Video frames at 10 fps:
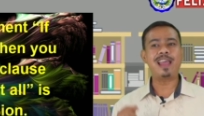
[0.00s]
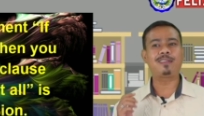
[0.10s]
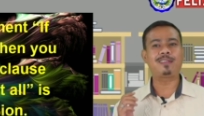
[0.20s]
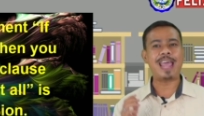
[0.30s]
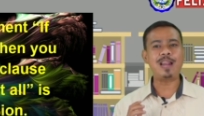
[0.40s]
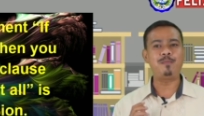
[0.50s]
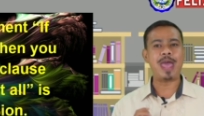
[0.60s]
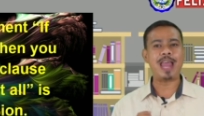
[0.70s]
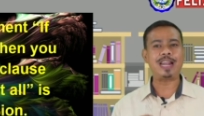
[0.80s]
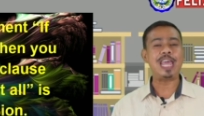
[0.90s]
In the
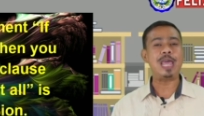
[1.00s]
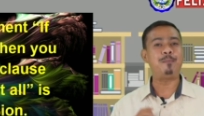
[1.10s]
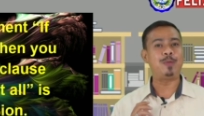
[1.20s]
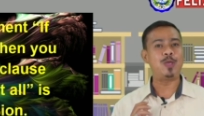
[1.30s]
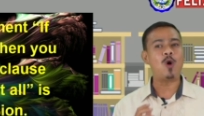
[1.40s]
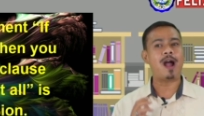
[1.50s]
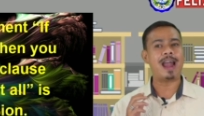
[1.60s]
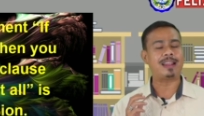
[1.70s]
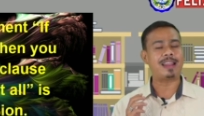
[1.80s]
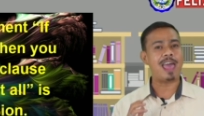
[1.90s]
statement, if you
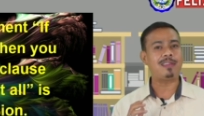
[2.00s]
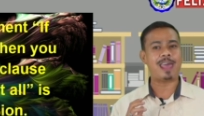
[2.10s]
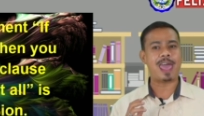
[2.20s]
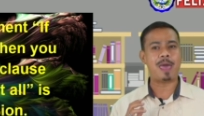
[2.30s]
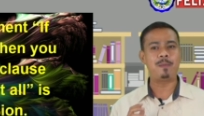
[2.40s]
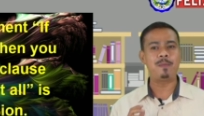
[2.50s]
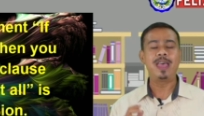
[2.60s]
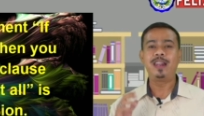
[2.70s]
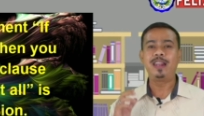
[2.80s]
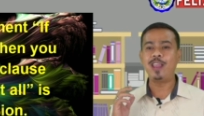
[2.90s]
are at SM,
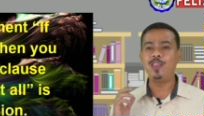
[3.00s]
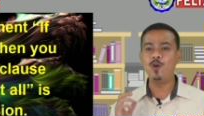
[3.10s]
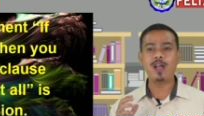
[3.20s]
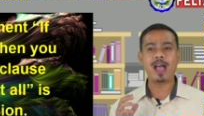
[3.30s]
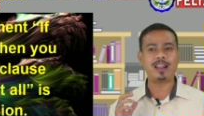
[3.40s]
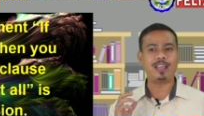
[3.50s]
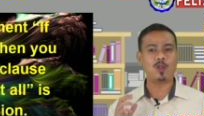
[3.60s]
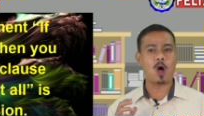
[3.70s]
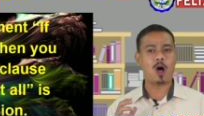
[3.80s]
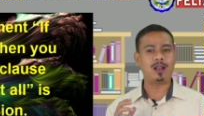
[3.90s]
then you got
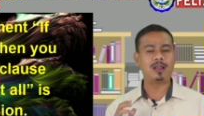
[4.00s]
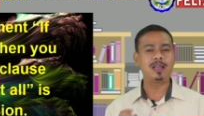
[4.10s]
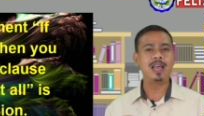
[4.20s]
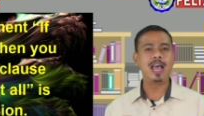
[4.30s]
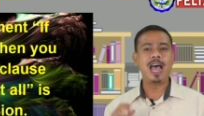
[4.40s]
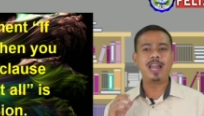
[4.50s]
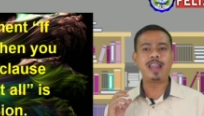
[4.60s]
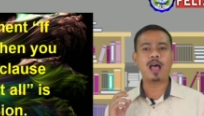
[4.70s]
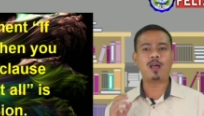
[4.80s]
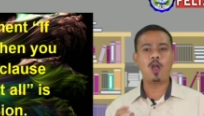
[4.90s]
it all,
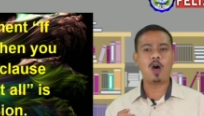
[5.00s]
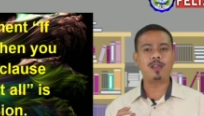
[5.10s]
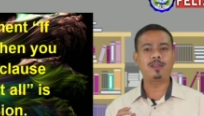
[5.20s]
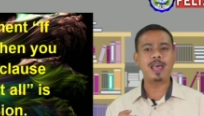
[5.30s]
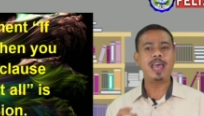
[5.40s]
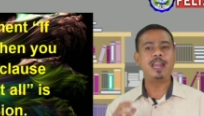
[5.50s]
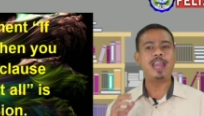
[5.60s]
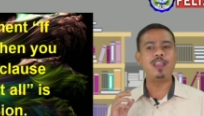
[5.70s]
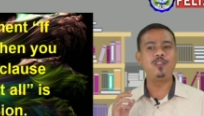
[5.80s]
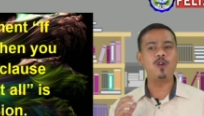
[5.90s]
the clause,
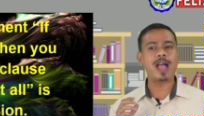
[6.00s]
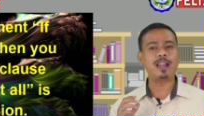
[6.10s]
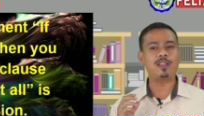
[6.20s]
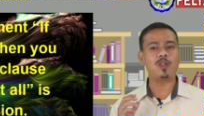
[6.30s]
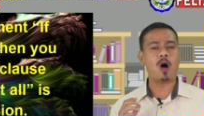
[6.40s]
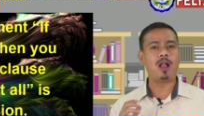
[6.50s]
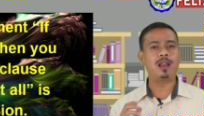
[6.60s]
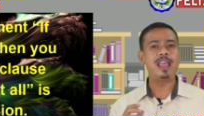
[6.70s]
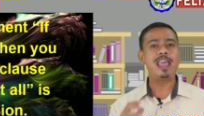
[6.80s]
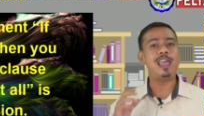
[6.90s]
then you got it
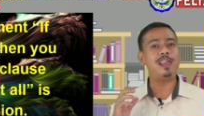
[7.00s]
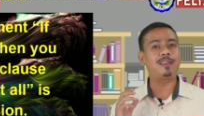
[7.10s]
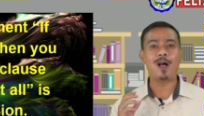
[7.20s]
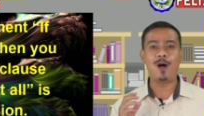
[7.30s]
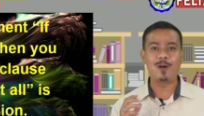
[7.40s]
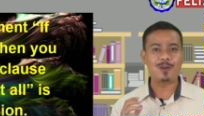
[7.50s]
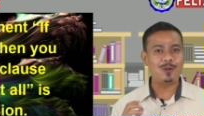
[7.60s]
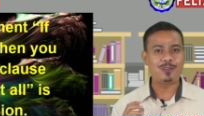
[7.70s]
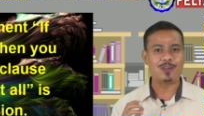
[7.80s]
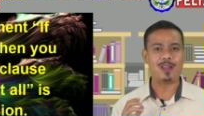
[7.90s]
all, is the
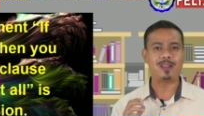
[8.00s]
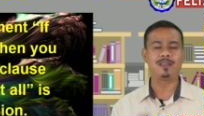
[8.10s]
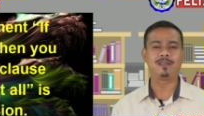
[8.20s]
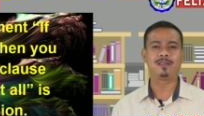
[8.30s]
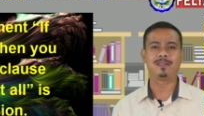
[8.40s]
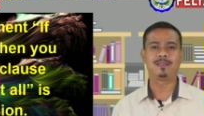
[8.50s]
conclusion.